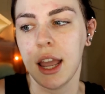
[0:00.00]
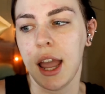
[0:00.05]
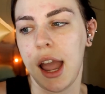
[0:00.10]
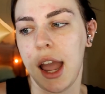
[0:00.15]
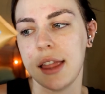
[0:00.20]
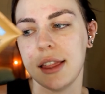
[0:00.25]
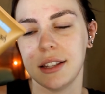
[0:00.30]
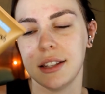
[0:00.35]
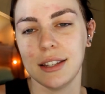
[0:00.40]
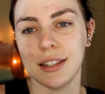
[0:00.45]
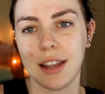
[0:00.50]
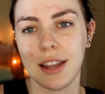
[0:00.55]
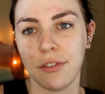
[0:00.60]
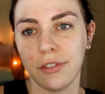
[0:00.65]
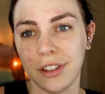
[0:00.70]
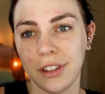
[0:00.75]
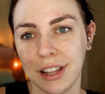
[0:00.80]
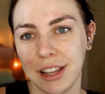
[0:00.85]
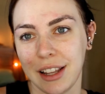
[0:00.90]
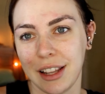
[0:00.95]
and this is
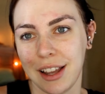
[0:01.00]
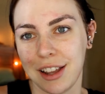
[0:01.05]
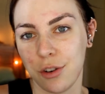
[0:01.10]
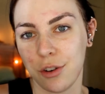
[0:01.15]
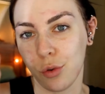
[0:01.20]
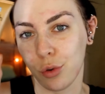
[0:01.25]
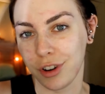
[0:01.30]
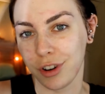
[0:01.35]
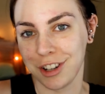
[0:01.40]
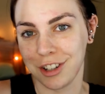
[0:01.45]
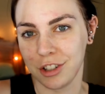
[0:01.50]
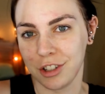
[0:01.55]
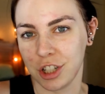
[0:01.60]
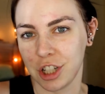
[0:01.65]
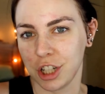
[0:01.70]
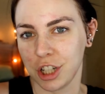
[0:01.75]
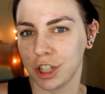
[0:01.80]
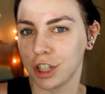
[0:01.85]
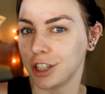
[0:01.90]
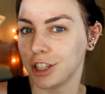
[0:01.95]
definitely an
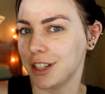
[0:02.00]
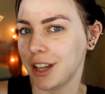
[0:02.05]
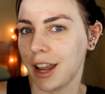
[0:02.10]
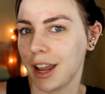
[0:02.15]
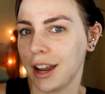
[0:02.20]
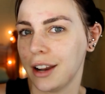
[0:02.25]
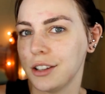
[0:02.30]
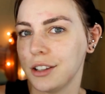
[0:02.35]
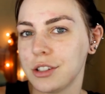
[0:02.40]
orangier tan,